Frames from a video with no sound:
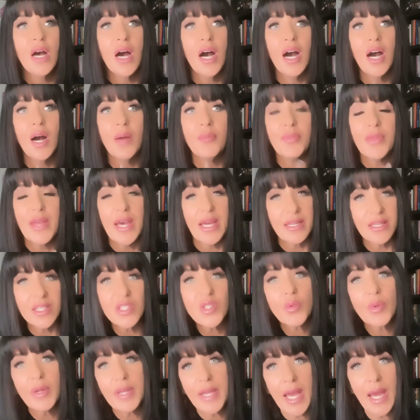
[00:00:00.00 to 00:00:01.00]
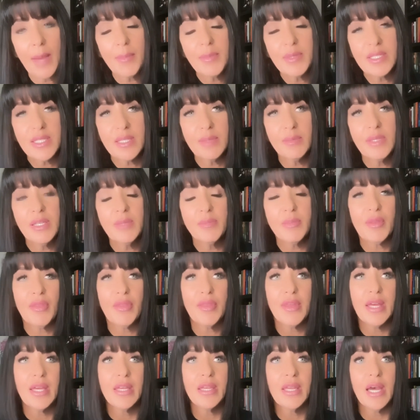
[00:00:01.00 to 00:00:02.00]
Um, that is what happened to me, but
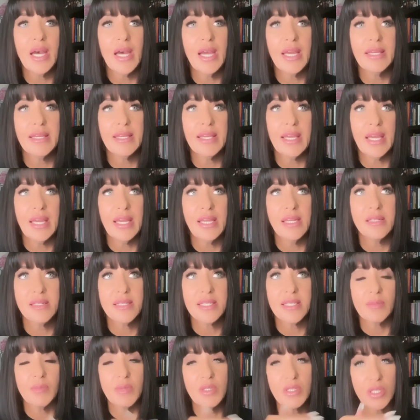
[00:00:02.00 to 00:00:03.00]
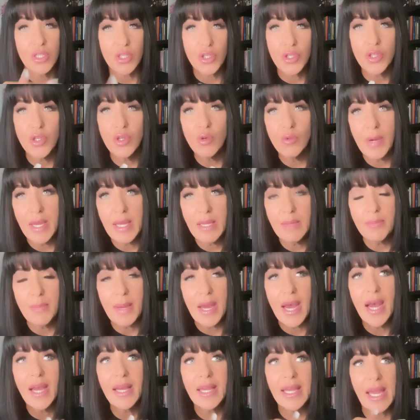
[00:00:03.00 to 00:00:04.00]
then I gained some additional weight
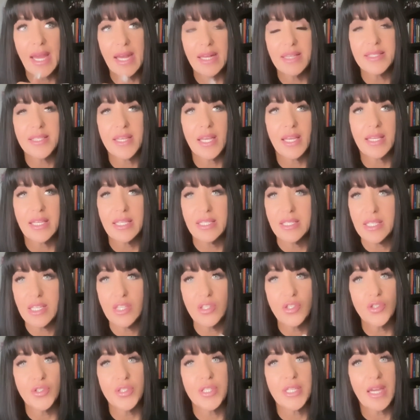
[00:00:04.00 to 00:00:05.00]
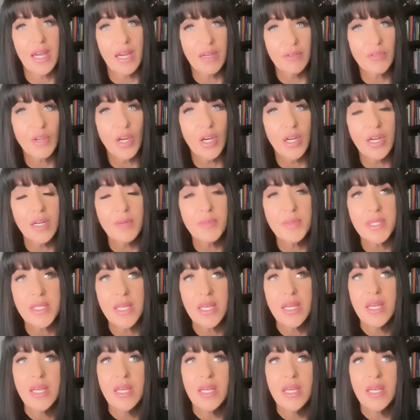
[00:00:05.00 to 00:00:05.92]
back as I continued to have carbs.